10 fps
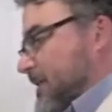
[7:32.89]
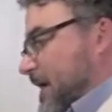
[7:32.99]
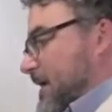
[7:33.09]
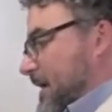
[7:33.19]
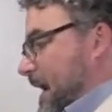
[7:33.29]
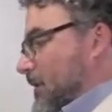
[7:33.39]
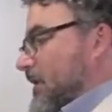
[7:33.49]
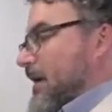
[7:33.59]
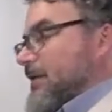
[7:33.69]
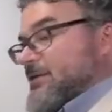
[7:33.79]
peeking out.
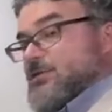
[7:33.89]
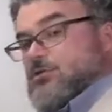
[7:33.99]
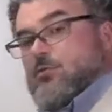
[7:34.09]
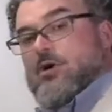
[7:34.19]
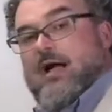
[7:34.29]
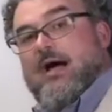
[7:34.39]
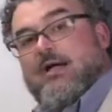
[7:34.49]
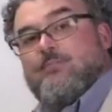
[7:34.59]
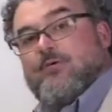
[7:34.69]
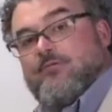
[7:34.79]
This is where
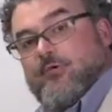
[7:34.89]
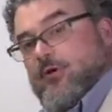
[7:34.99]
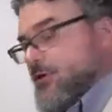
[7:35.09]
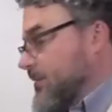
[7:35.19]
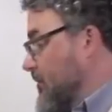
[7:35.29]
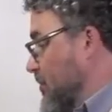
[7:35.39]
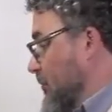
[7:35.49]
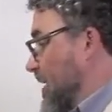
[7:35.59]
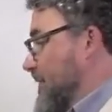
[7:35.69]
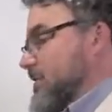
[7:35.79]
I prefer to
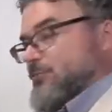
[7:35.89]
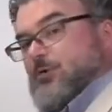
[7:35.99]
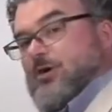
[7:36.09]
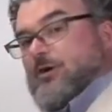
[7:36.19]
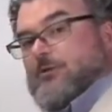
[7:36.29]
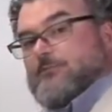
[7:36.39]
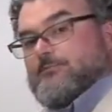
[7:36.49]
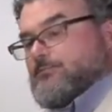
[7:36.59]
run this printer.